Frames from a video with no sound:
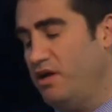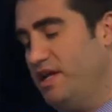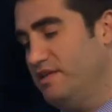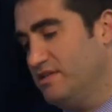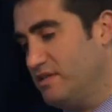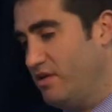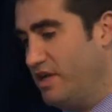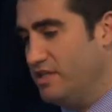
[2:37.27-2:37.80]

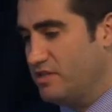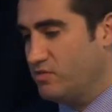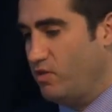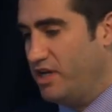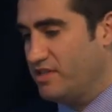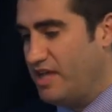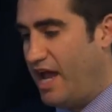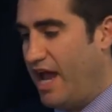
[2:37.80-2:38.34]
And so I just
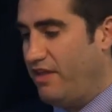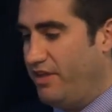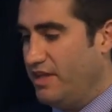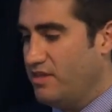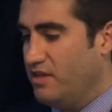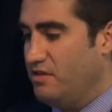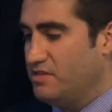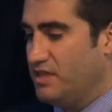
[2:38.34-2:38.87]
wanted to
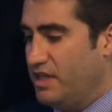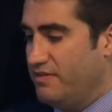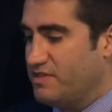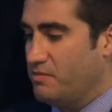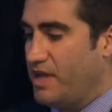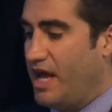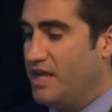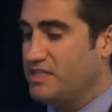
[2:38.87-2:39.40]
highlight those and give
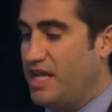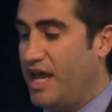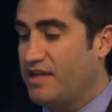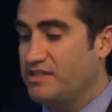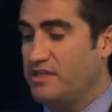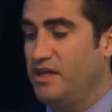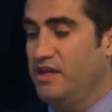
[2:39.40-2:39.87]
some context.